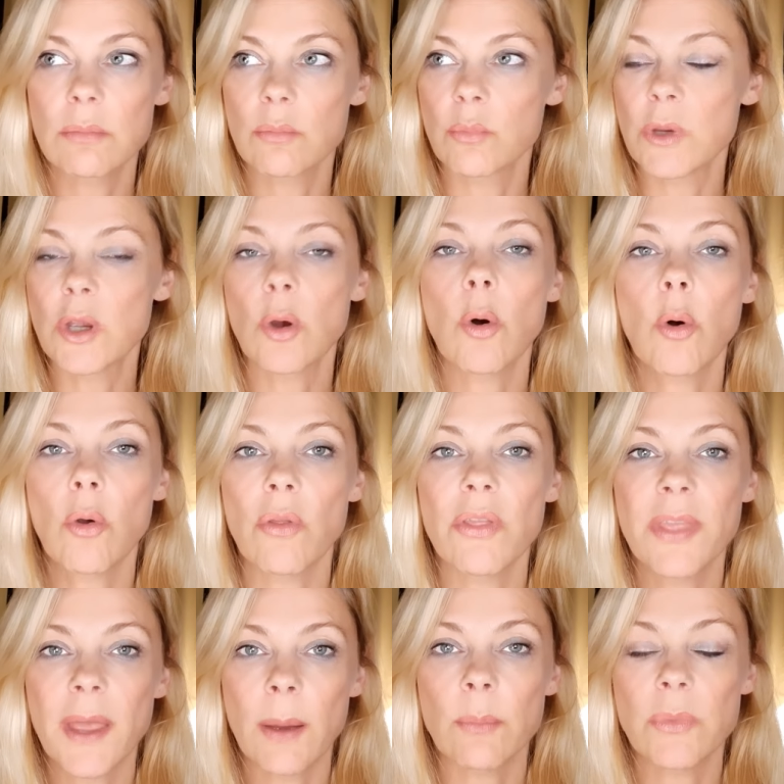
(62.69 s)
We call
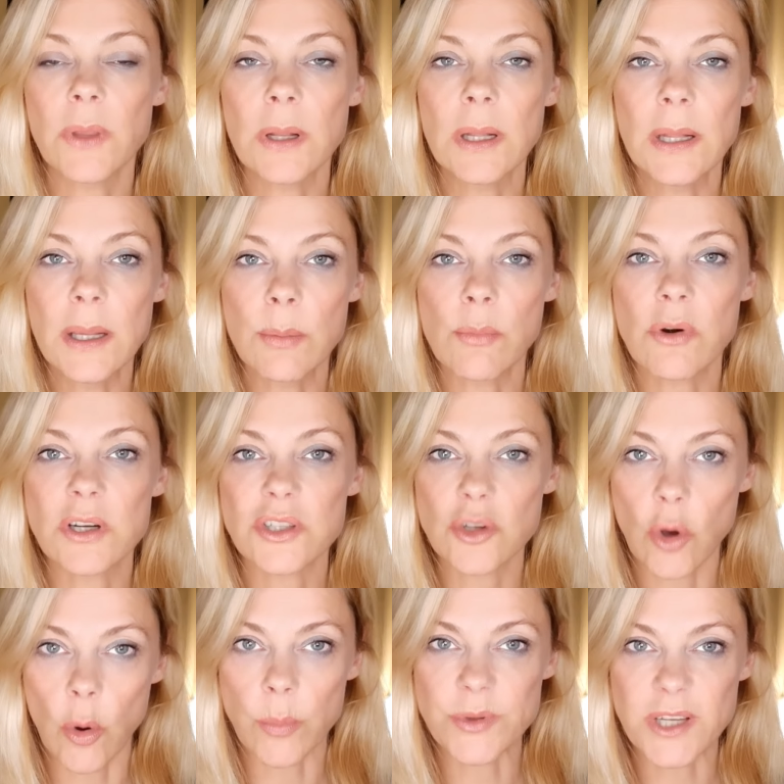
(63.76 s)
them the limerent
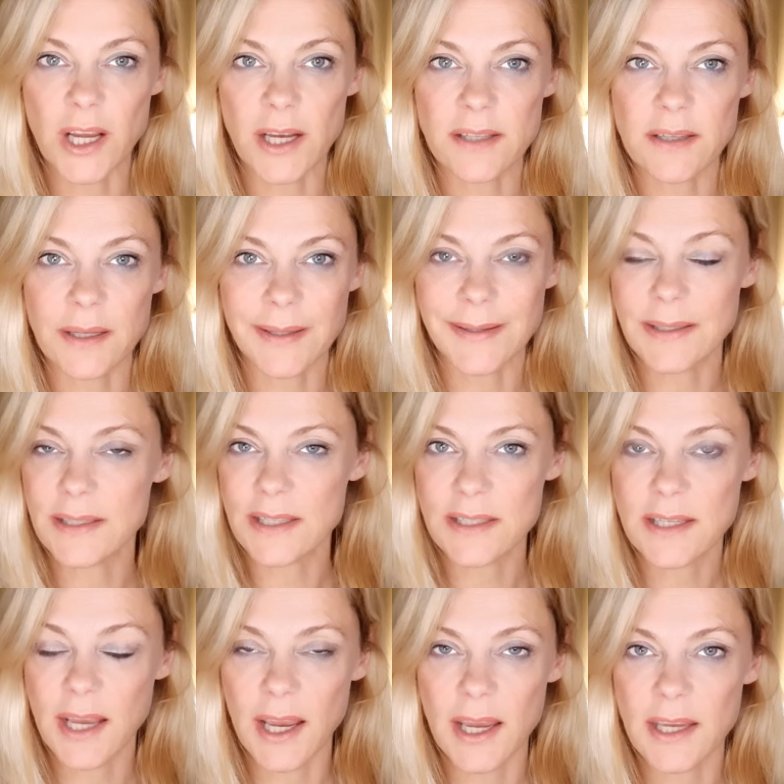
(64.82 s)
object. And in
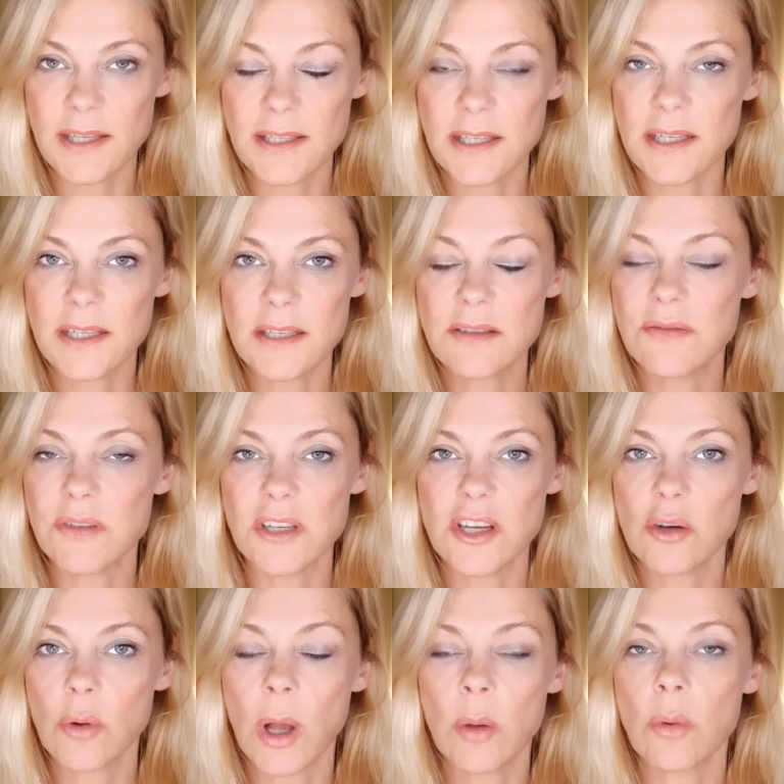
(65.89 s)
this case, in this
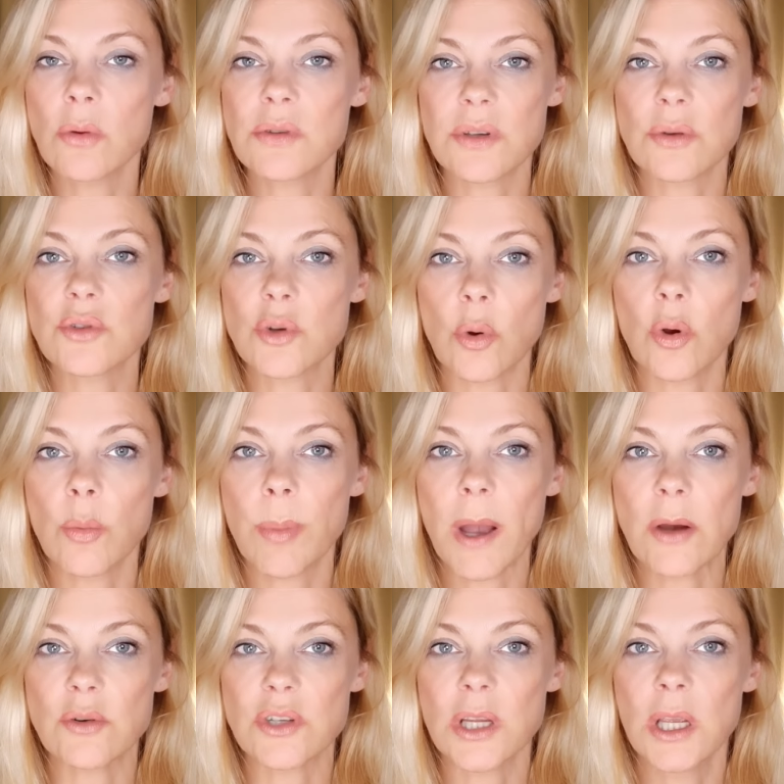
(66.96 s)
video, I'll also talk
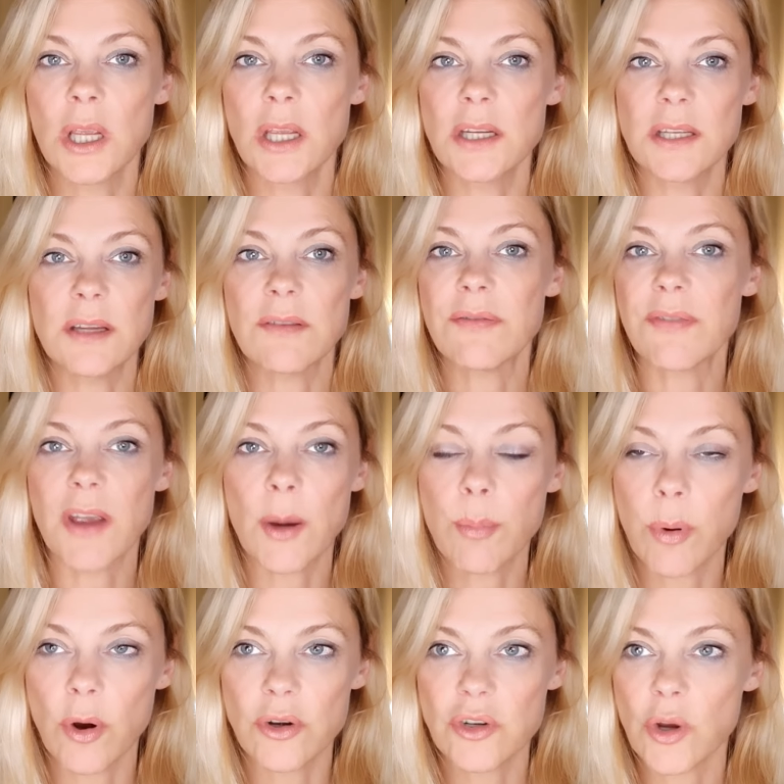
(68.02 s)
about the affair
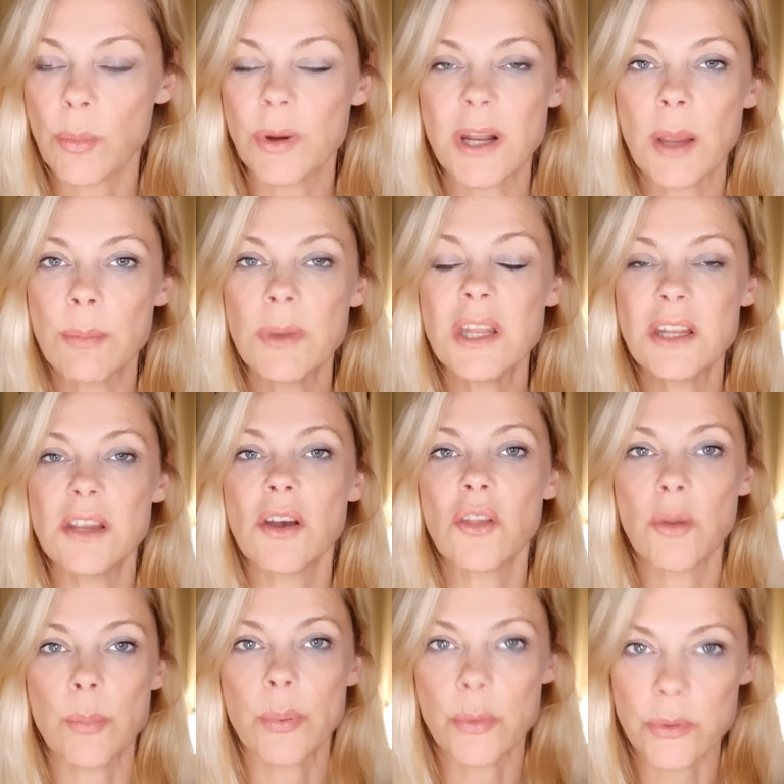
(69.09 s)
partner, but I mean the
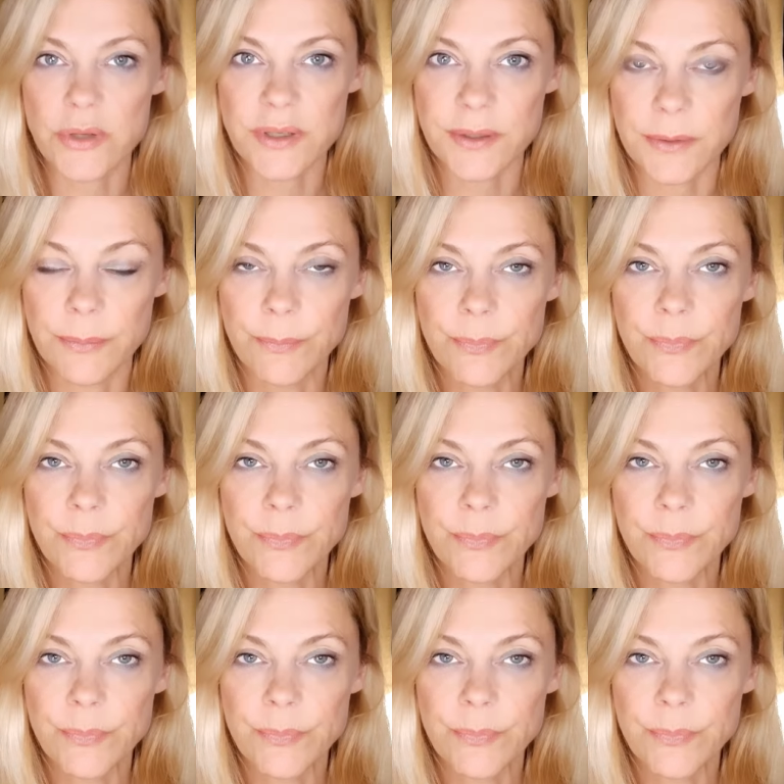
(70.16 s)
other person.